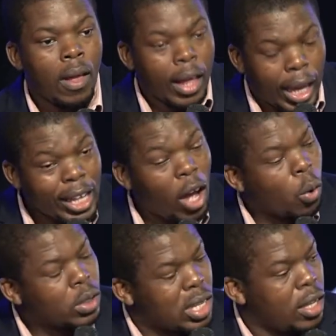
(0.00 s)
Ngenxa
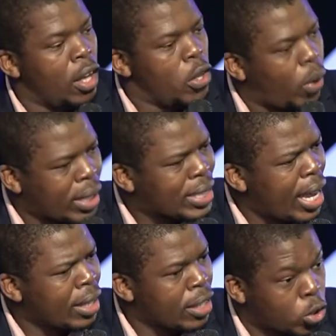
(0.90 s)
yokuthi you are
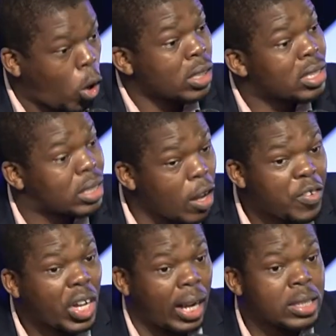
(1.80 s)
saying this cause is
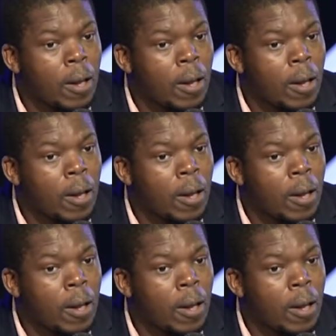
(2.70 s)
difficult.